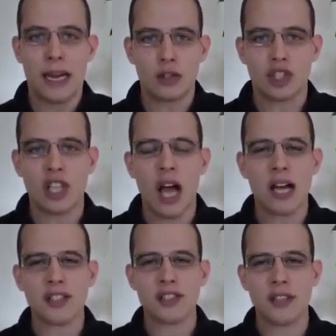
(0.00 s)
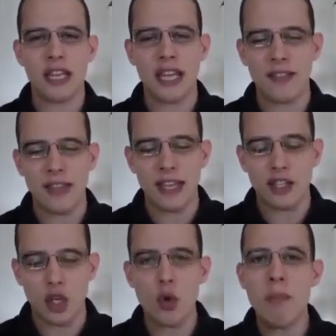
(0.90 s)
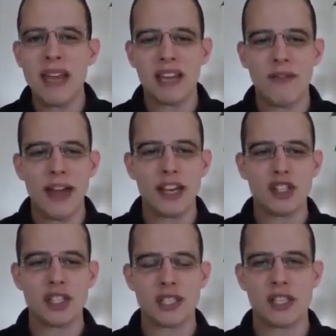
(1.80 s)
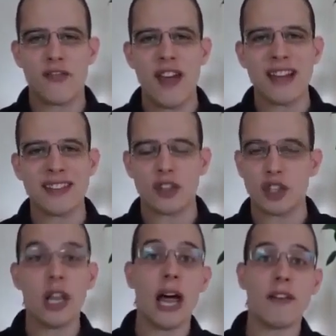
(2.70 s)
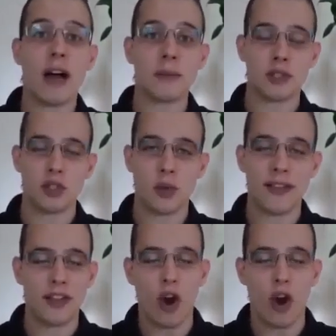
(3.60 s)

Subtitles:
Now, stocks, the two big advantages is the fact that there's a lot of options, right?